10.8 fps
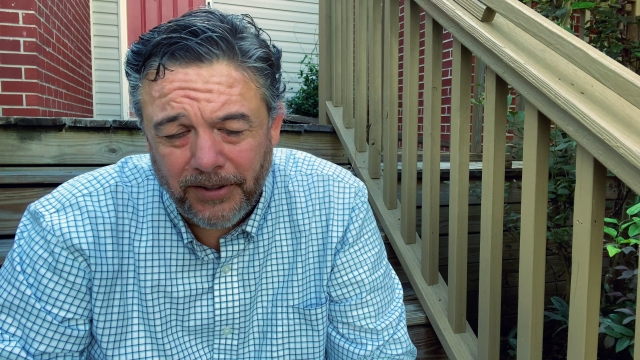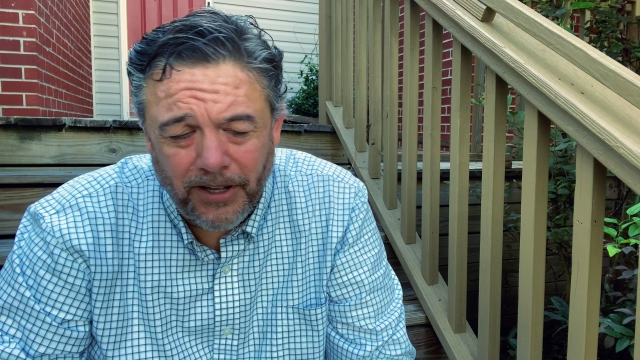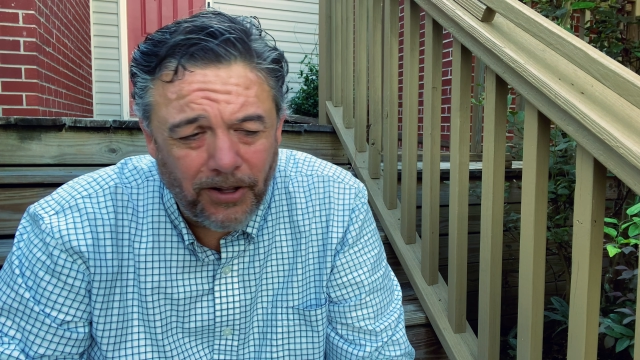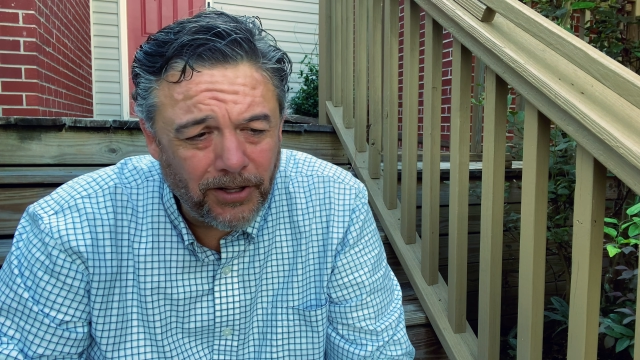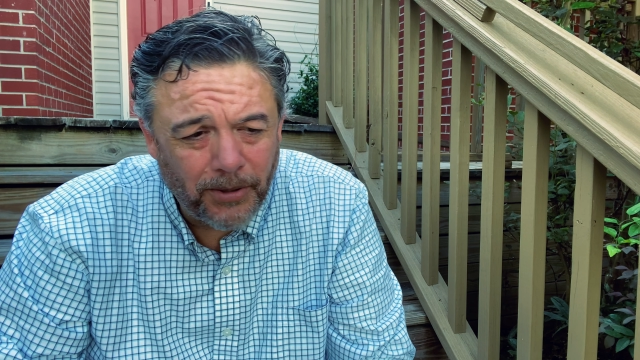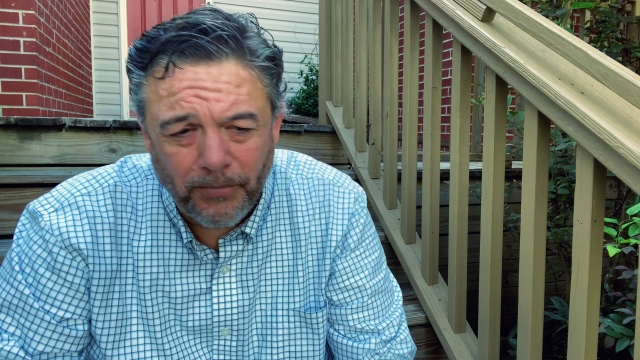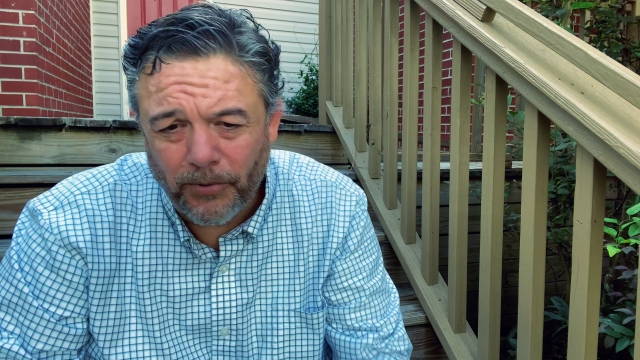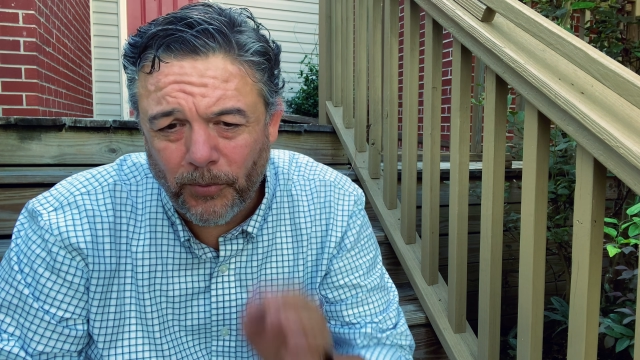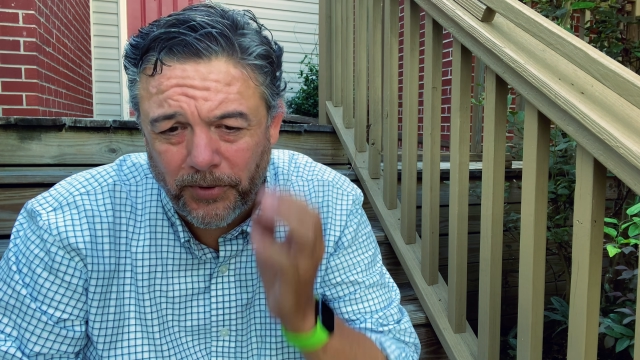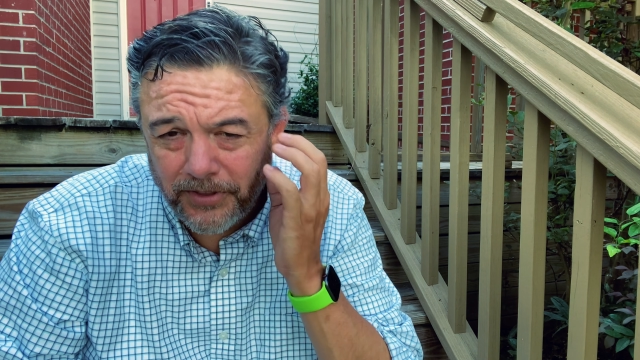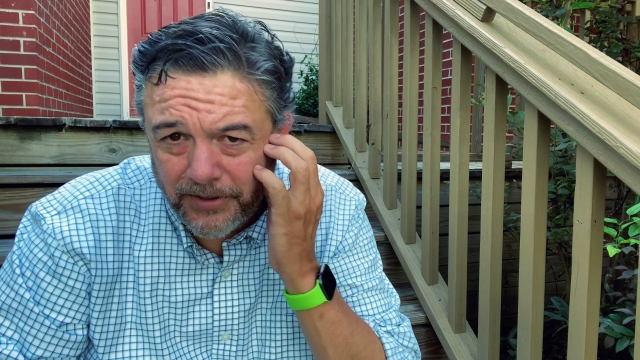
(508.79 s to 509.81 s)
All of them are
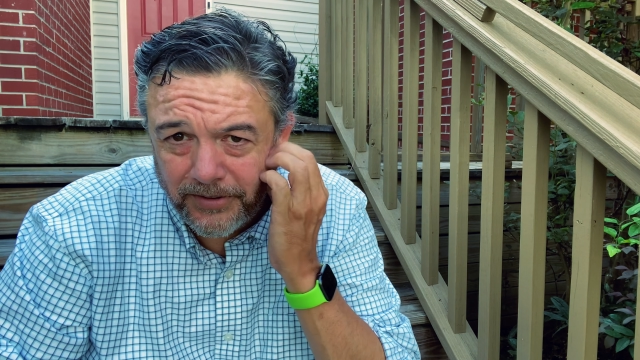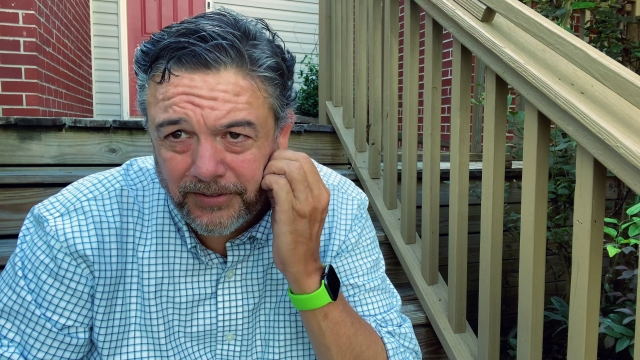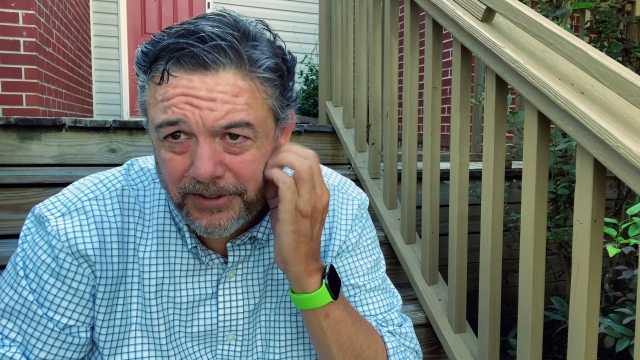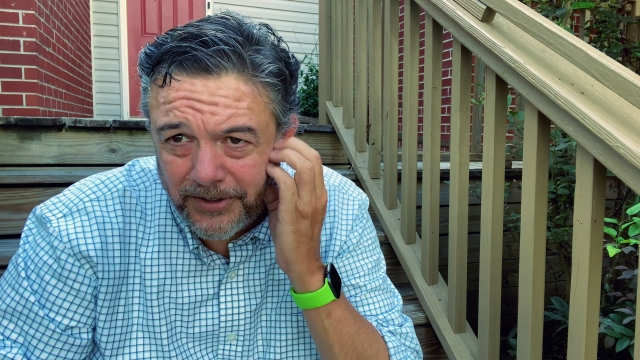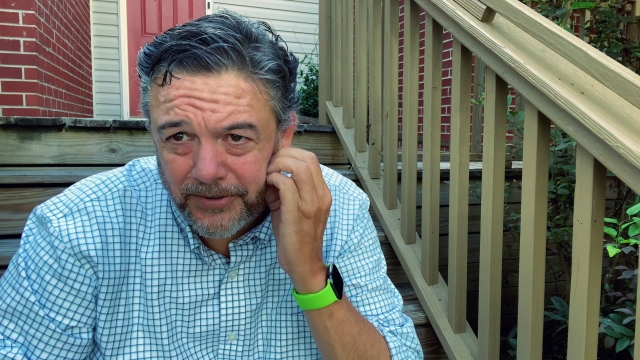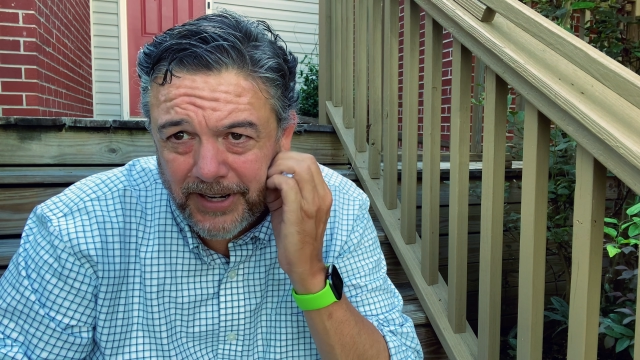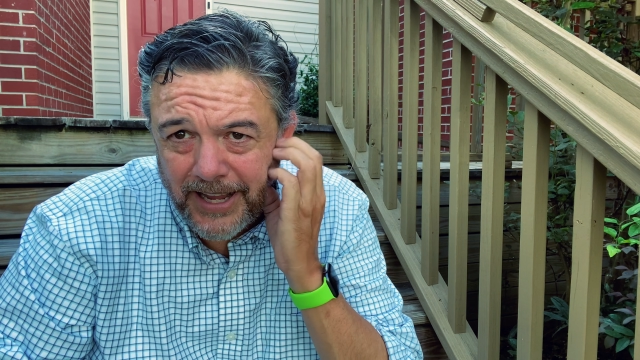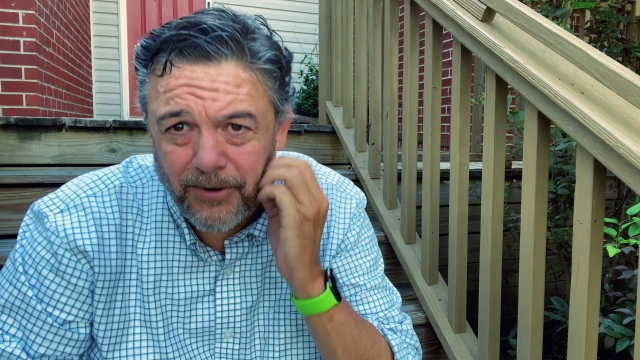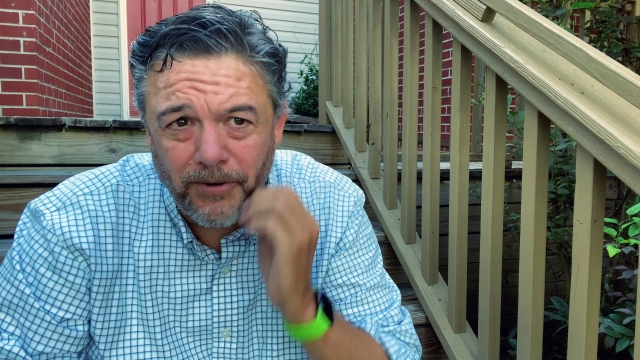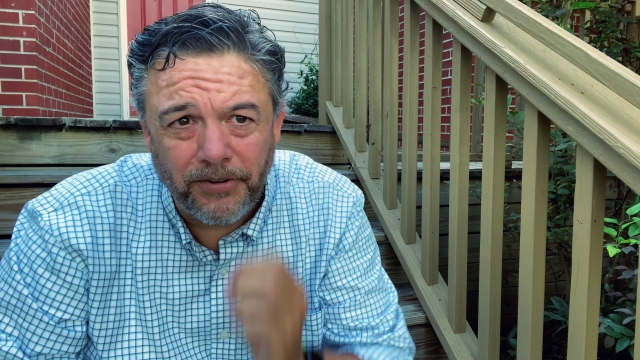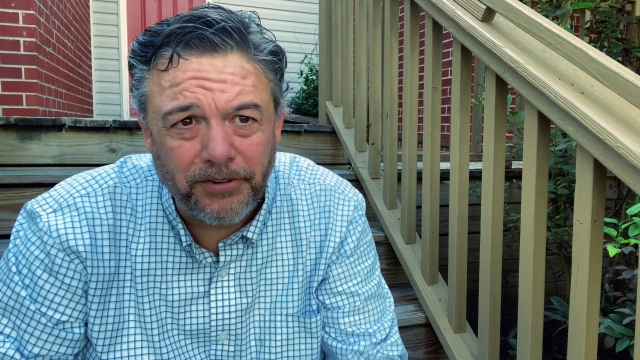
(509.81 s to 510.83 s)
within, an
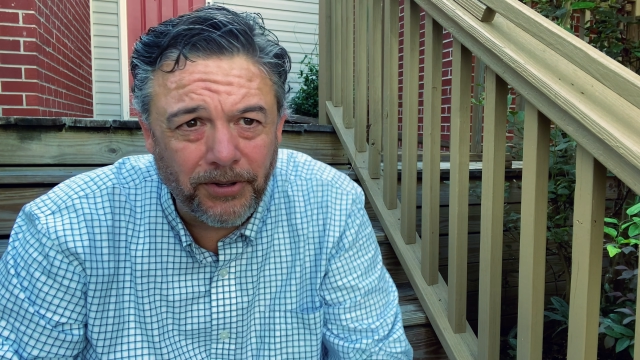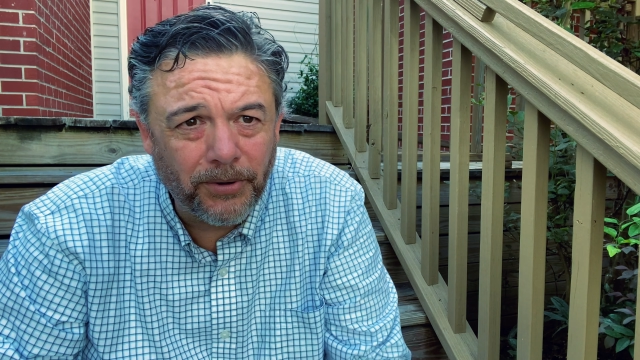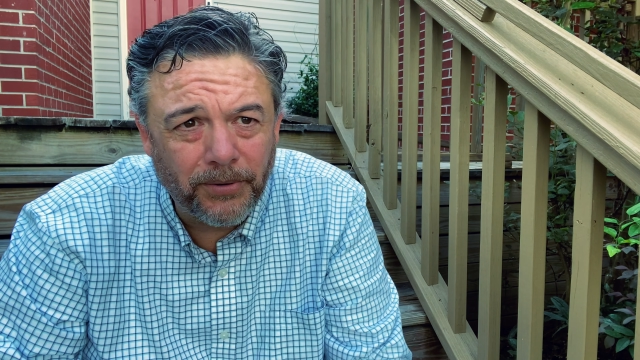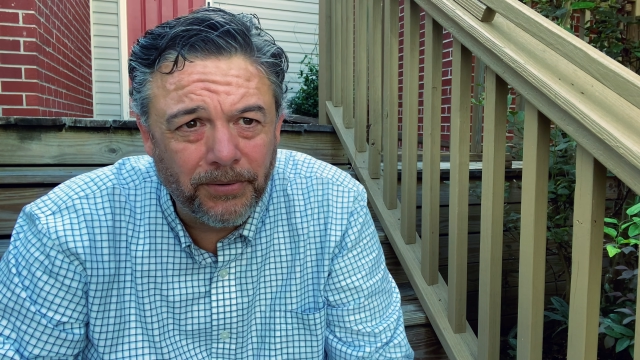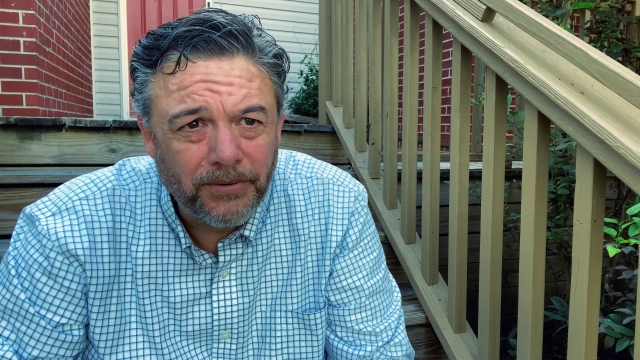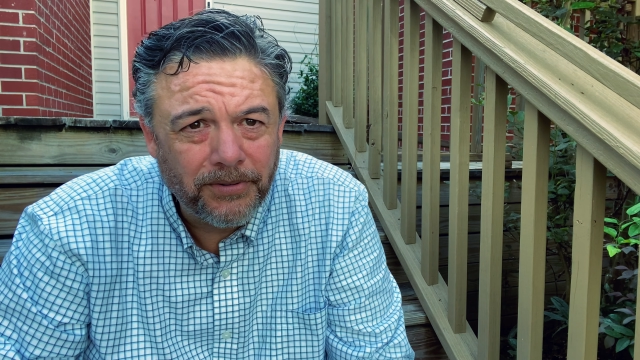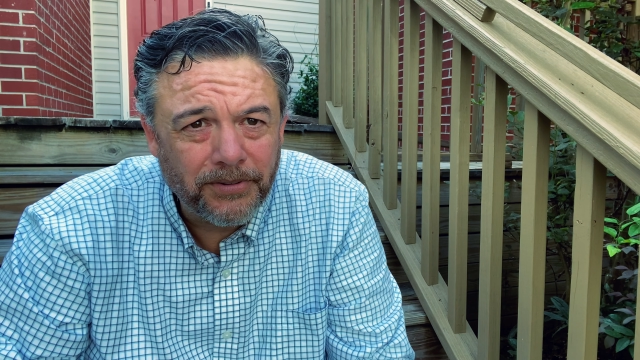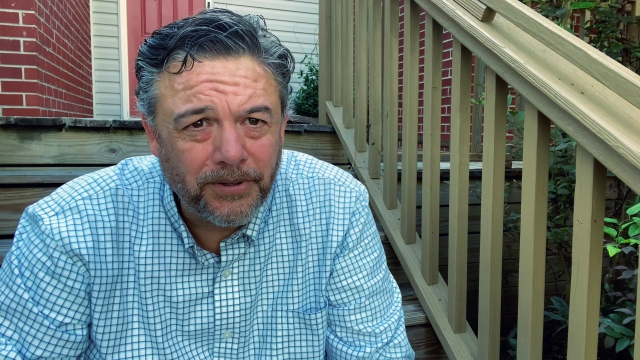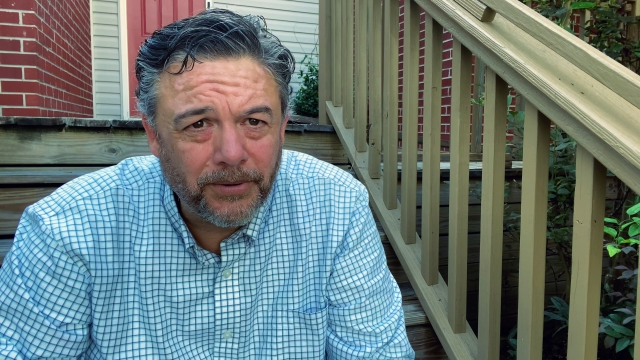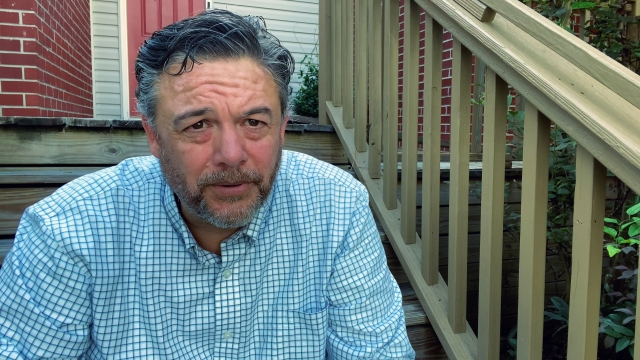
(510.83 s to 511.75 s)
hour or so. So